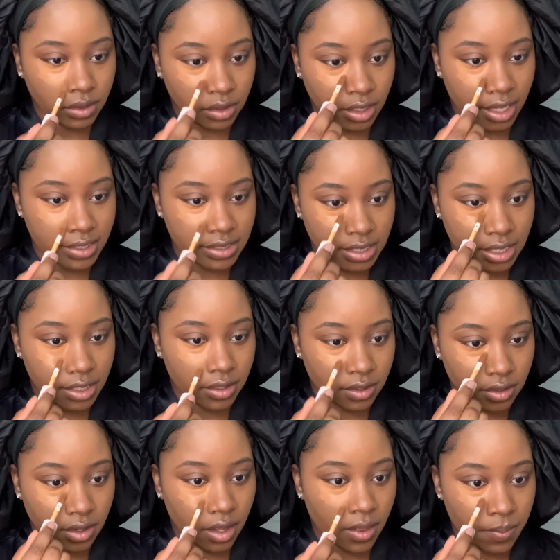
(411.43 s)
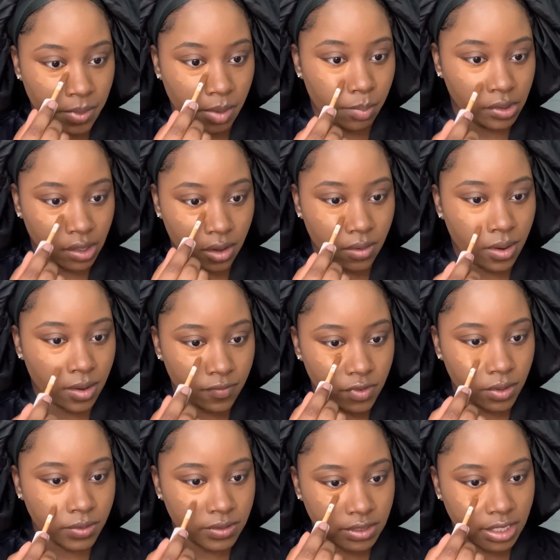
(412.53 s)
lessen the blow of
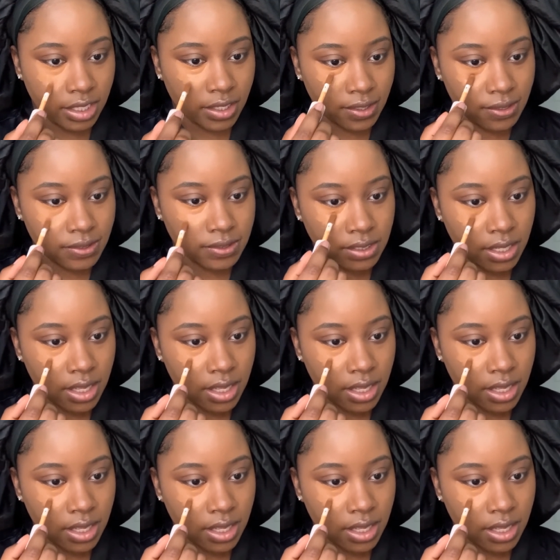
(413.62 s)
those things.